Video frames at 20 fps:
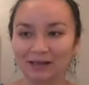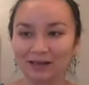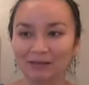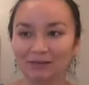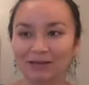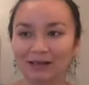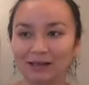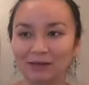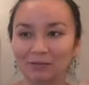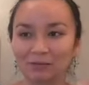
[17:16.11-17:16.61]

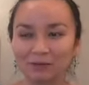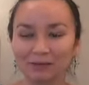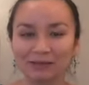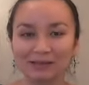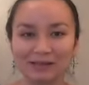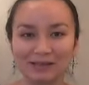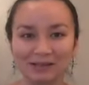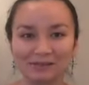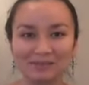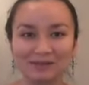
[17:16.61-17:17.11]
like it
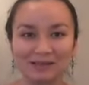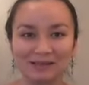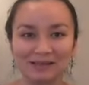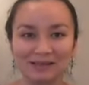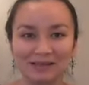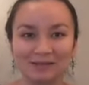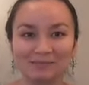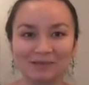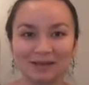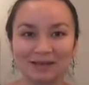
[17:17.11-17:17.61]
really to me
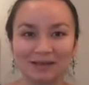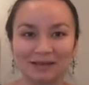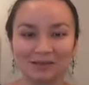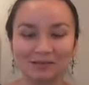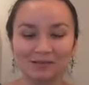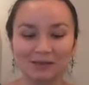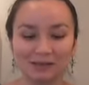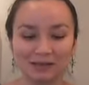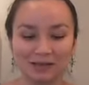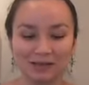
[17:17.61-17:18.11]
seemed like it
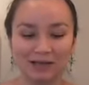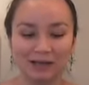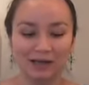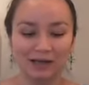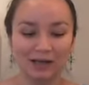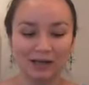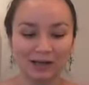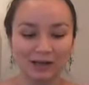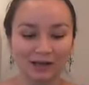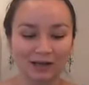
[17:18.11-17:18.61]
was like,